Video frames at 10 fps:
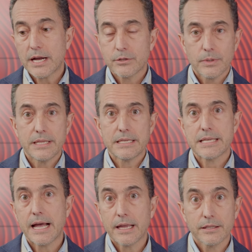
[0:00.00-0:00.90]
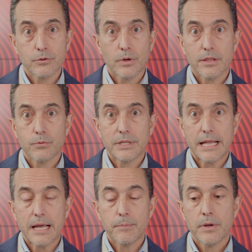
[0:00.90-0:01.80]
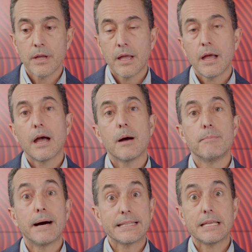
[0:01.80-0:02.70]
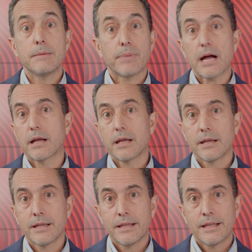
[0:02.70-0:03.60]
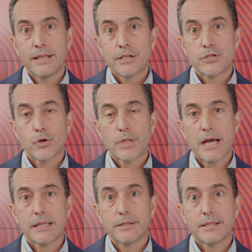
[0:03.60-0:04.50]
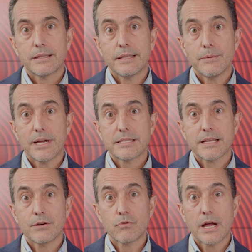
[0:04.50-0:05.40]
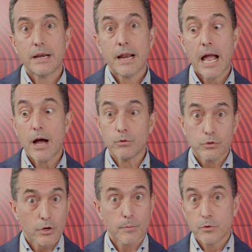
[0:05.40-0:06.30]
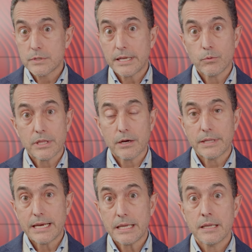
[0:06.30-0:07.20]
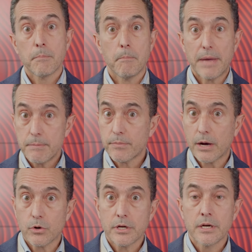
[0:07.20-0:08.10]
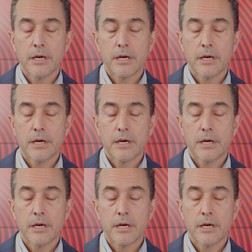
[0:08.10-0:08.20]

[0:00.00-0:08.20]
actually designed together with Lime a battery pack so that the device can run autonomously without any main power